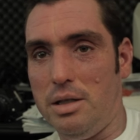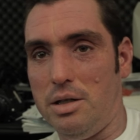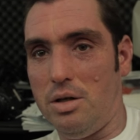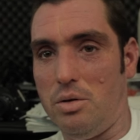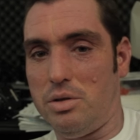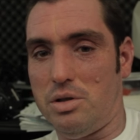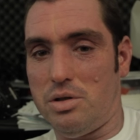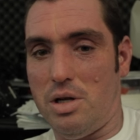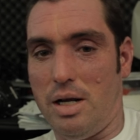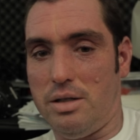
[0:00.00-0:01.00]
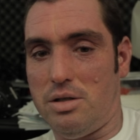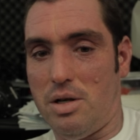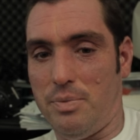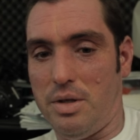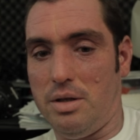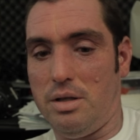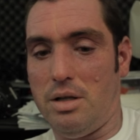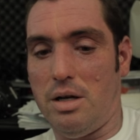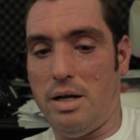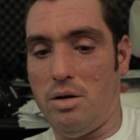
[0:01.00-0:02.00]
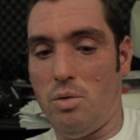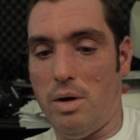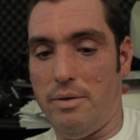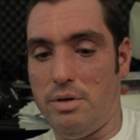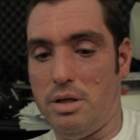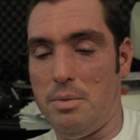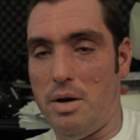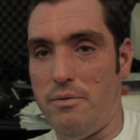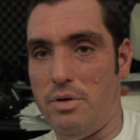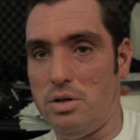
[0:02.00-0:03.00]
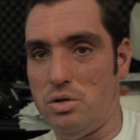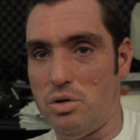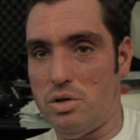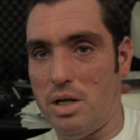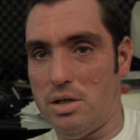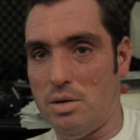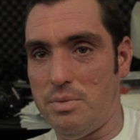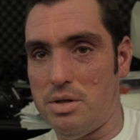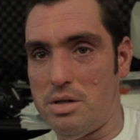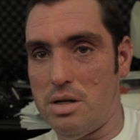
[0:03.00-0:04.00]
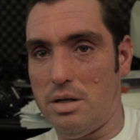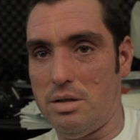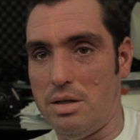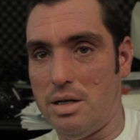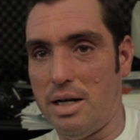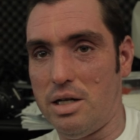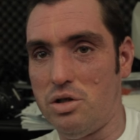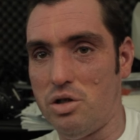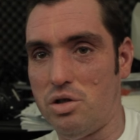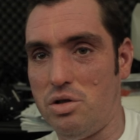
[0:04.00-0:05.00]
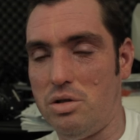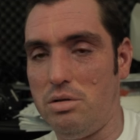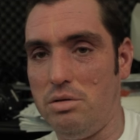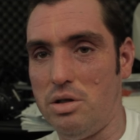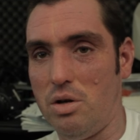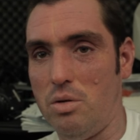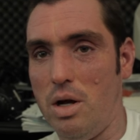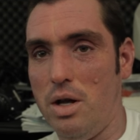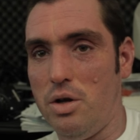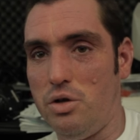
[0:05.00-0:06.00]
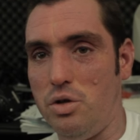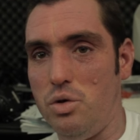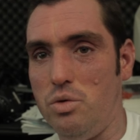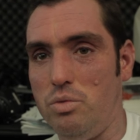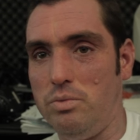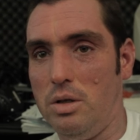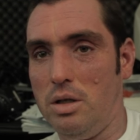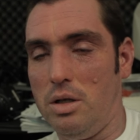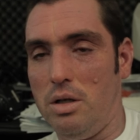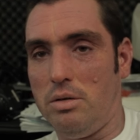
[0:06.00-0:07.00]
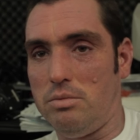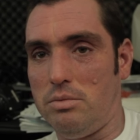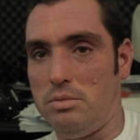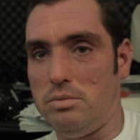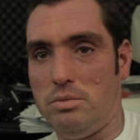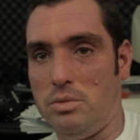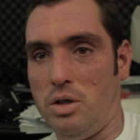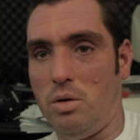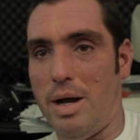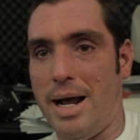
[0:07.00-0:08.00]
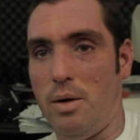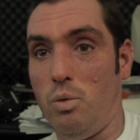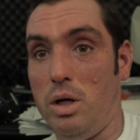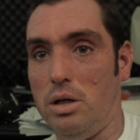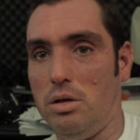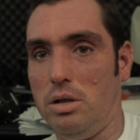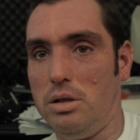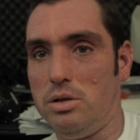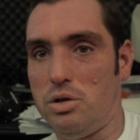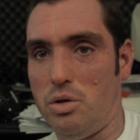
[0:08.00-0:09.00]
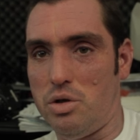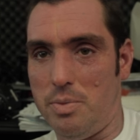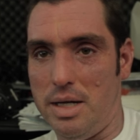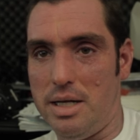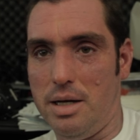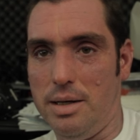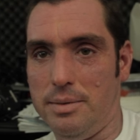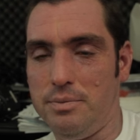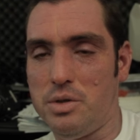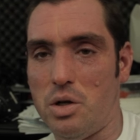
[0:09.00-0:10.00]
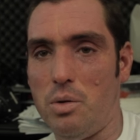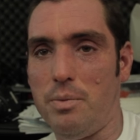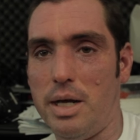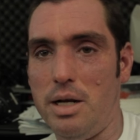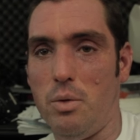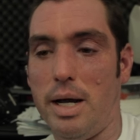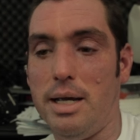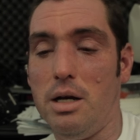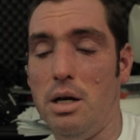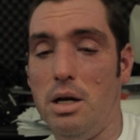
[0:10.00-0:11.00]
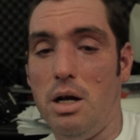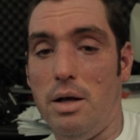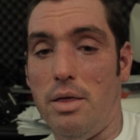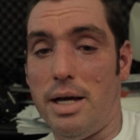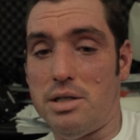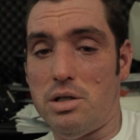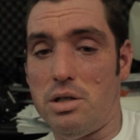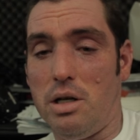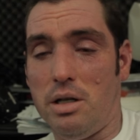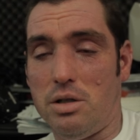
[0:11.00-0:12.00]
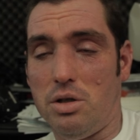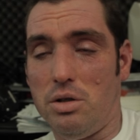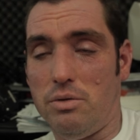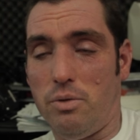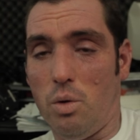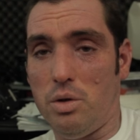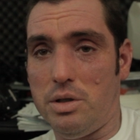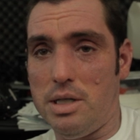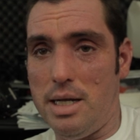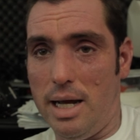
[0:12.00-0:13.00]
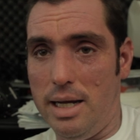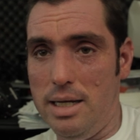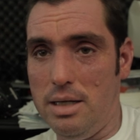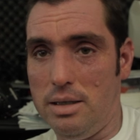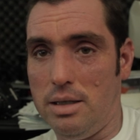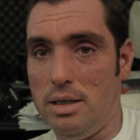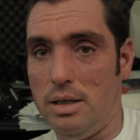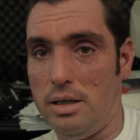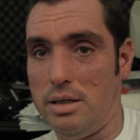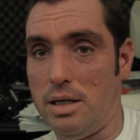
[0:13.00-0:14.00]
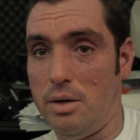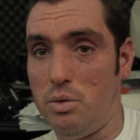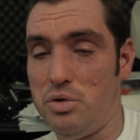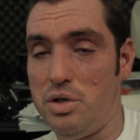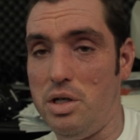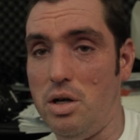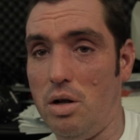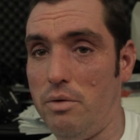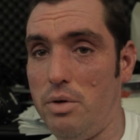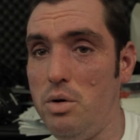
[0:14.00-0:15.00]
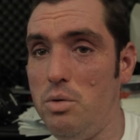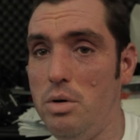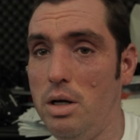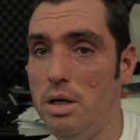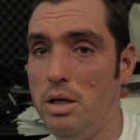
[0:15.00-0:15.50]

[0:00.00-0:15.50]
you know, it's not something that I don't have unlimited funds, so it's not something that I can just, you know, do, you know, at will, so to speak. So anyway, that's it for today, and I will see all of you